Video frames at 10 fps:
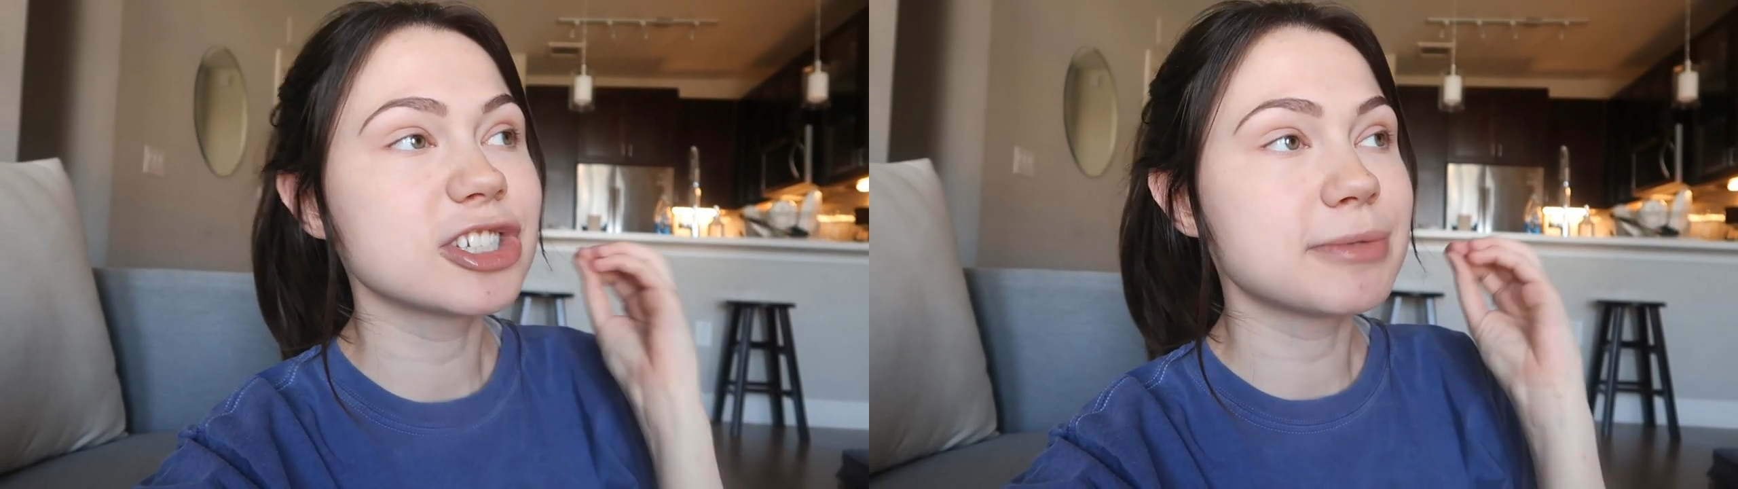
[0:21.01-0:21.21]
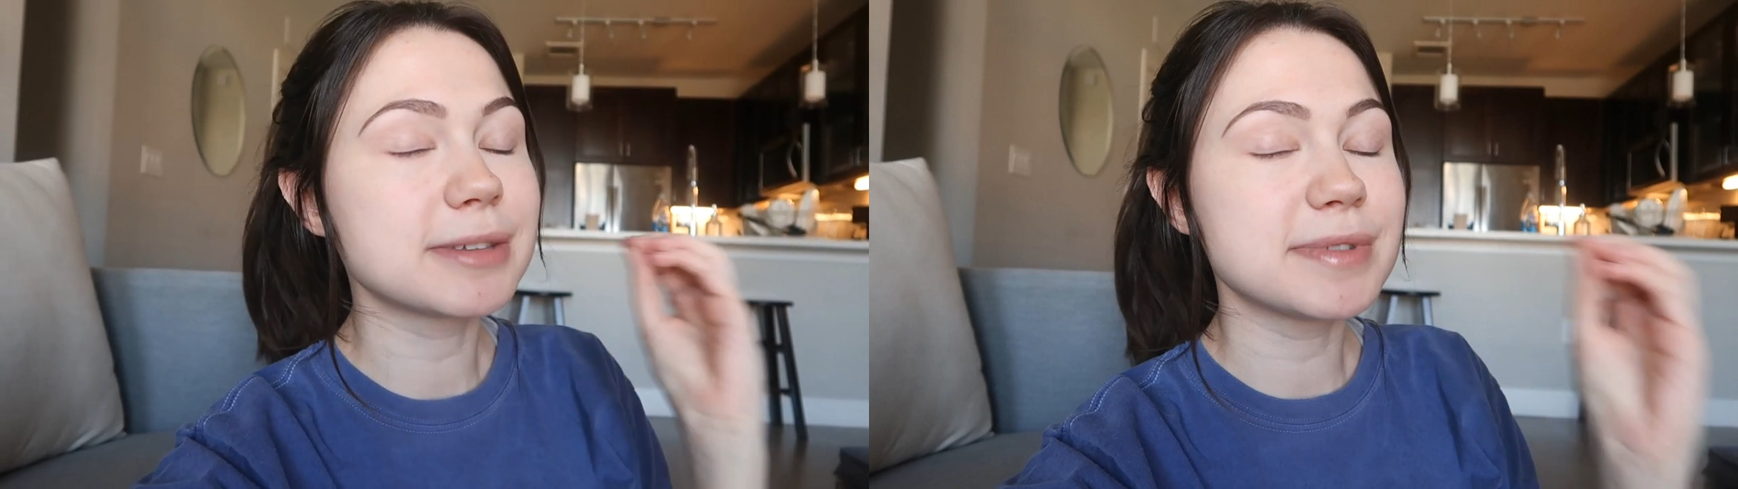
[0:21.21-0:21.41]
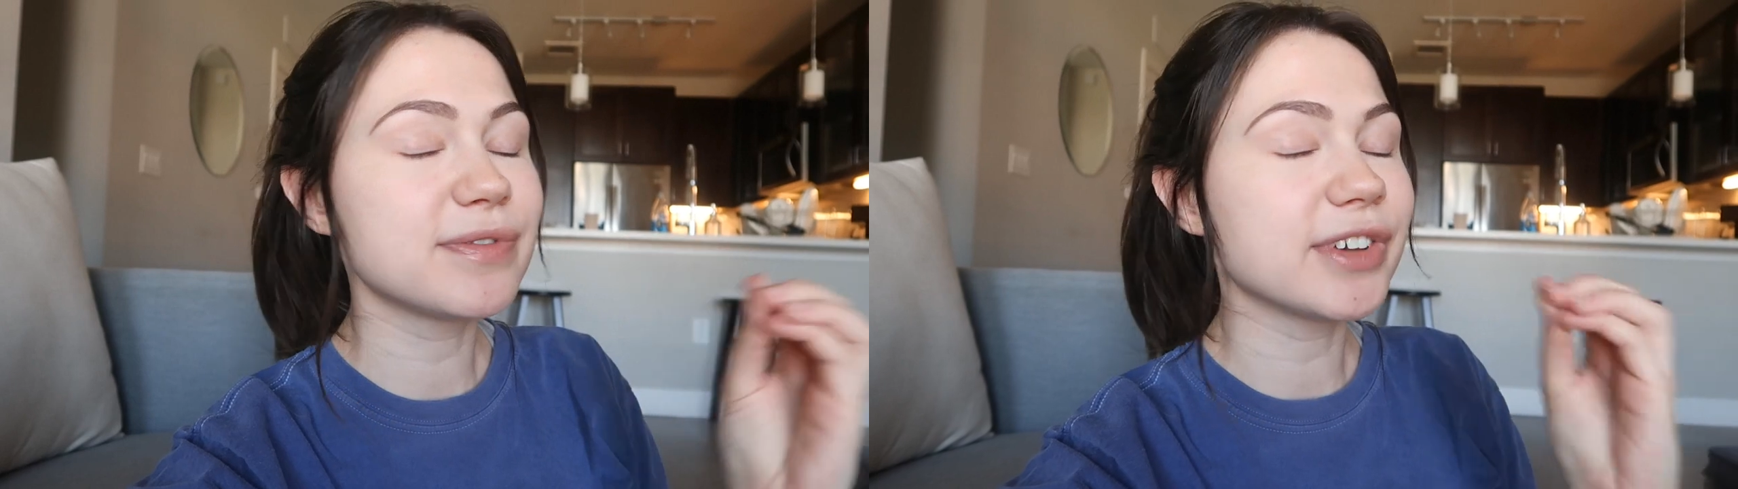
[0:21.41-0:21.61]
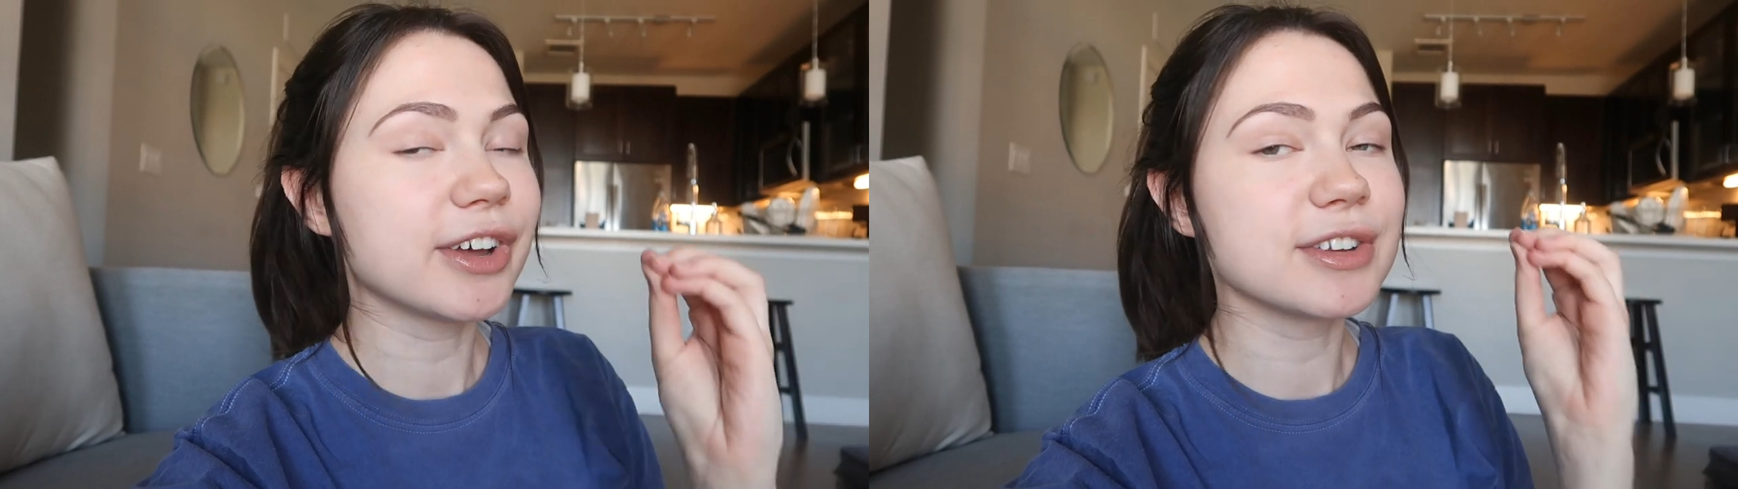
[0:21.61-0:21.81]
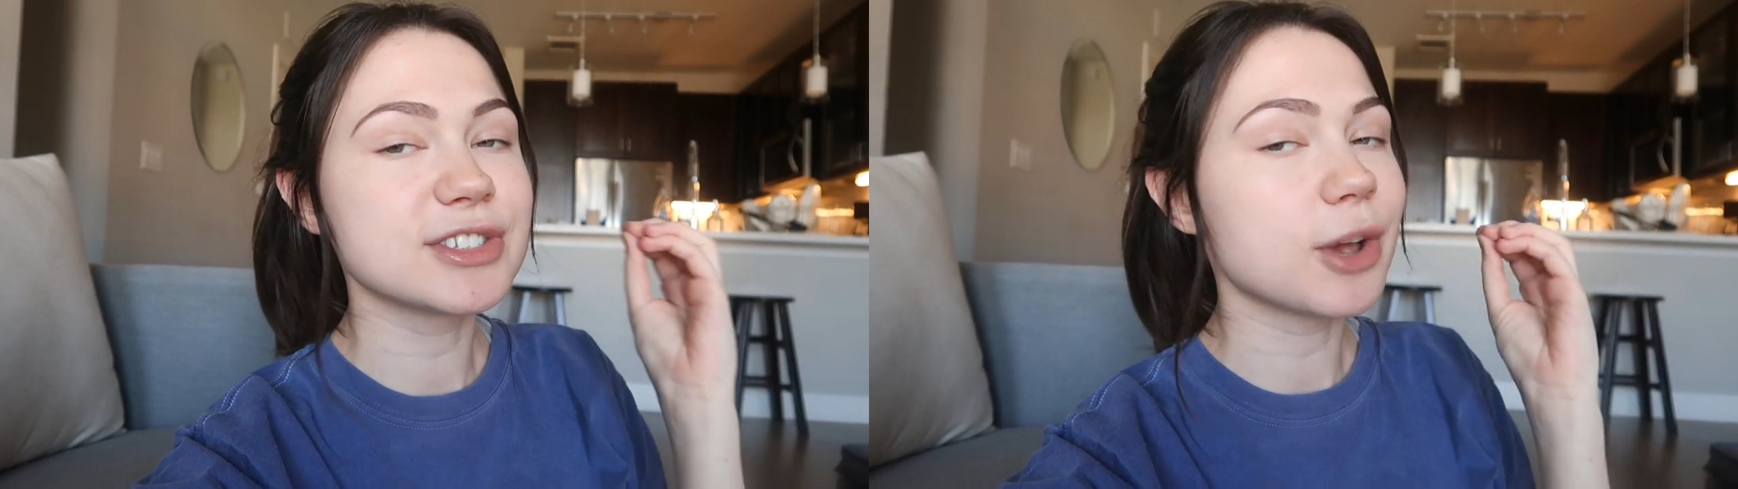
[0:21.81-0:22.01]
just makes me
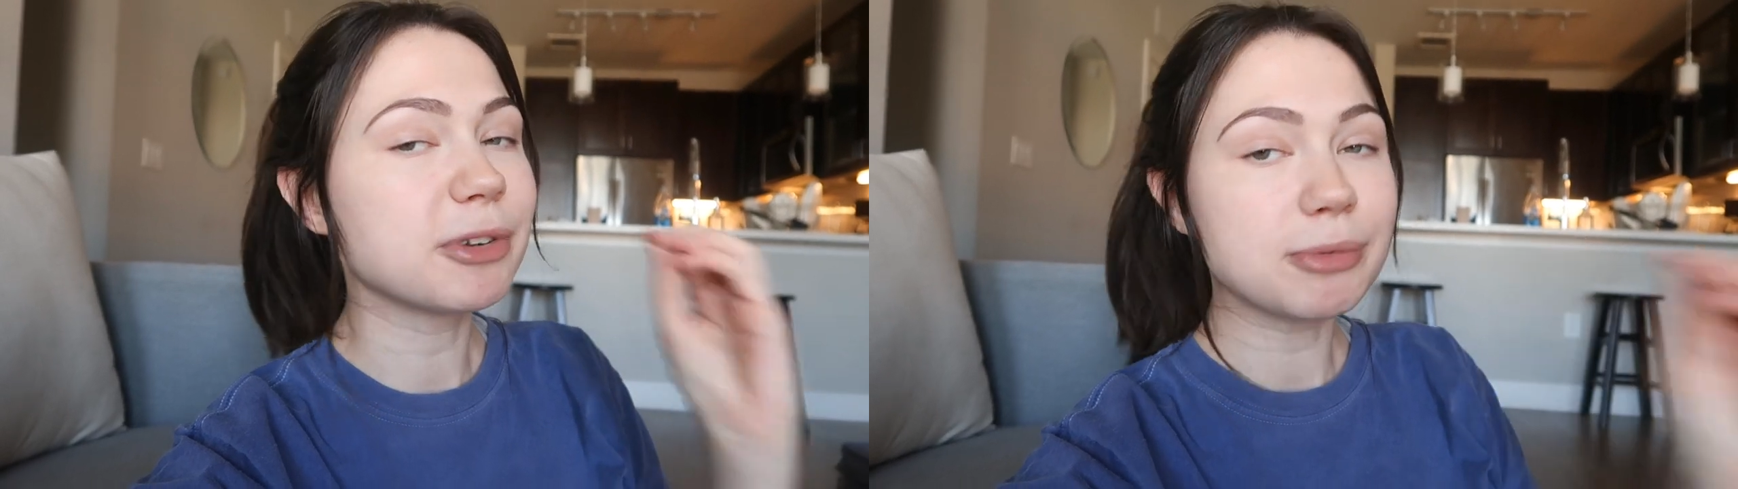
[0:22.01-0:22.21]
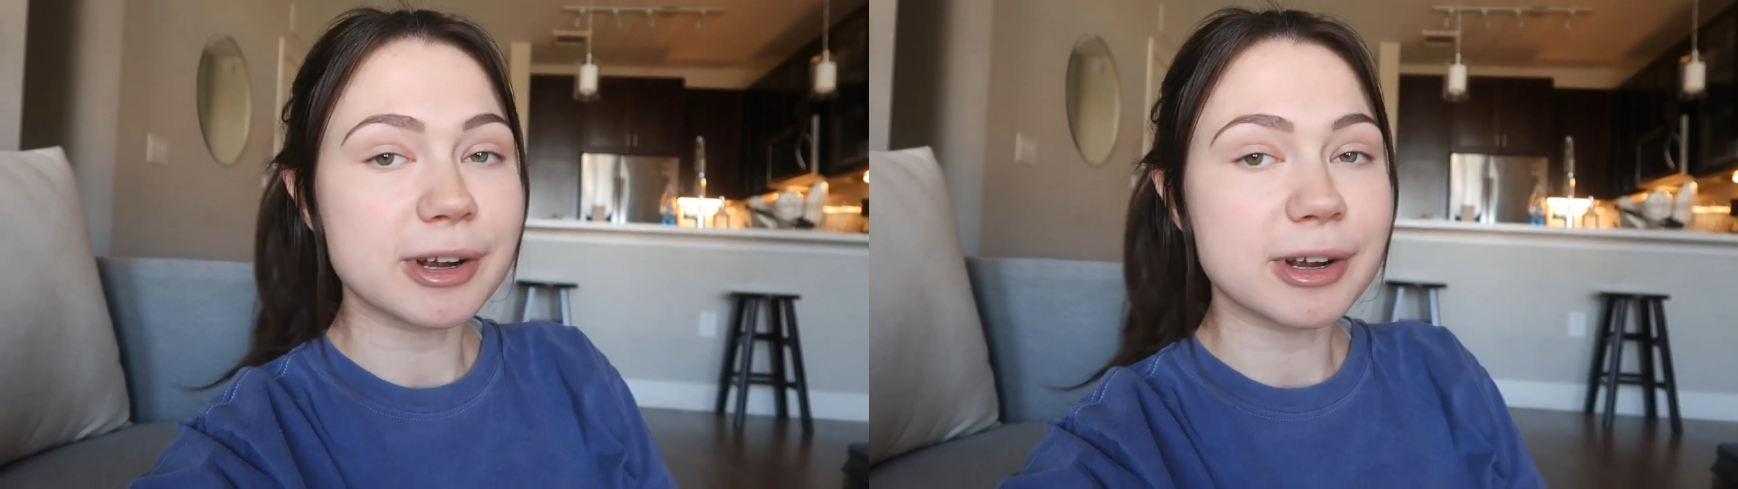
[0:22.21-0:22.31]
feel so much